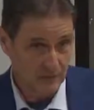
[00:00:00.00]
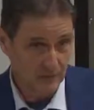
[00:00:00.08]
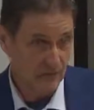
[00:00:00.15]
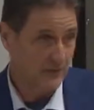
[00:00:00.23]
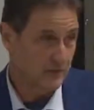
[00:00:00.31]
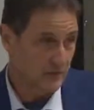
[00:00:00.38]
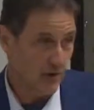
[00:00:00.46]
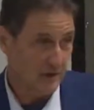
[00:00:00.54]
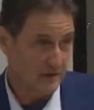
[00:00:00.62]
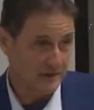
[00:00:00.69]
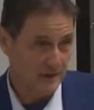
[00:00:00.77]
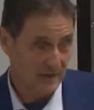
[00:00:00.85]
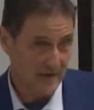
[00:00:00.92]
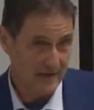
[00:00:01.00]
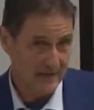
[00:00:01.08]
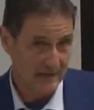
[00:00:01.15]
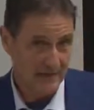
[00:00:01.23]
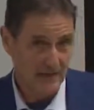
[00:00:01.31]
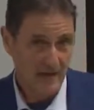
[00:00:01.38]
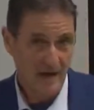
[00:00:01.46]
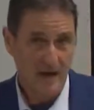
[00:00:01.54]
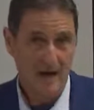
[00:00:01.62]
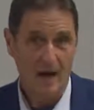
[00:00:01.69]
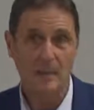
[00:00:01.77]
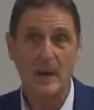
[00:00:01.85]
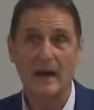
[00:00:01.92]
during the talk tonight
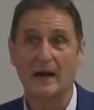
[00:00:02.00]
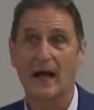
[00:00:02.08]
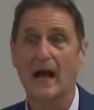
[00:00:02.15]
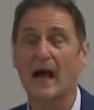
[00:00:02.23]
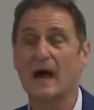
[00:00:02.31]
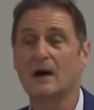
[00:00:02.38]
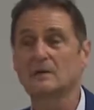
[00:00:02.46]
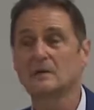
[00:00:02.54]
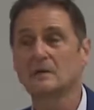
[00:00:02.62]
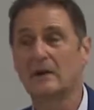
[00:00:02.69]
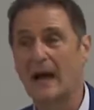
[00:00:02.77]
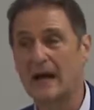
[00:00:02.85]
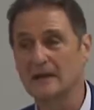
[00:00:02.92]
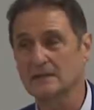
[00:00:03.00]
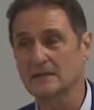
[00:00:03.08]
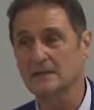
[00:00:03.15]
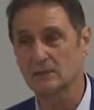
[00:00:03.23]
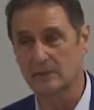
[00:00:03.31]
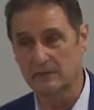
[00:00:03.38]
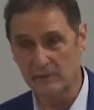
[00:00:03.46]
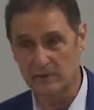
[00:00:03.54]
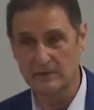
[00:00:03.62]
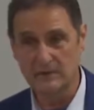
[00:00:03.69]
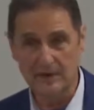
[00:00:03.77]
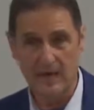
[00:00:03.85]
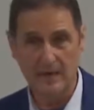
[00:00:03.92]
about how to actually
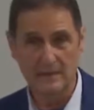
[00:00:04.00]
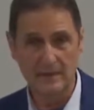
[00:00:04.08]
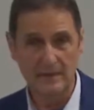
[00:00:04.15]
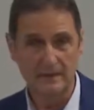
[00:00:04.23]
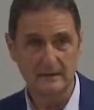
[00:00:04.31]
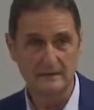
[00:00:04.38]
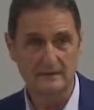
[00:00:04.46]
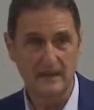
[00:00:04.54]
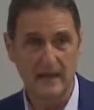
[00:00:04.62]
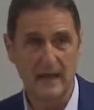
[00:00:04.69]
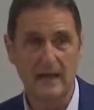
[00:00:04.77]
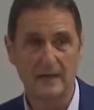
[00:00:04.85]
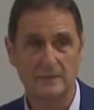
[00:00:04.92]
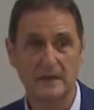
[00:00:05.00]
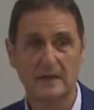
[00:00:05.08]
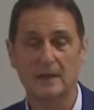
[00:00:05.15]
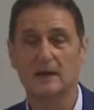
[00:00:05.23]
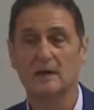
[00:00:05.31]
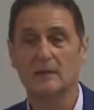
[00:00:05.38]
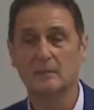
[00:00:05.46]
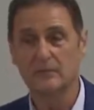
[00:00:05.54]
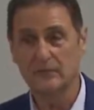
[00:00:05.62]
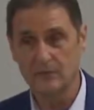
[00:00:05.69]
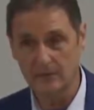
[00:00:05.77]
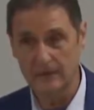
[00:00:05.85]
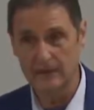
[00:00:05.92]
reverse diabetes and become
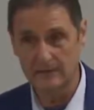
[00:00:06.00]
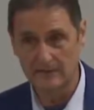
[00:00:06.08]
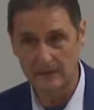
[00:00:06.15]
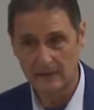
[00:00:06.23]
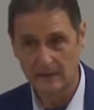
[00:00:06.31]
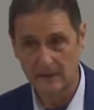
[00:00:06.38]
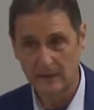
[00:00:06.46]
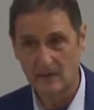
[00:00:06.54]
free of it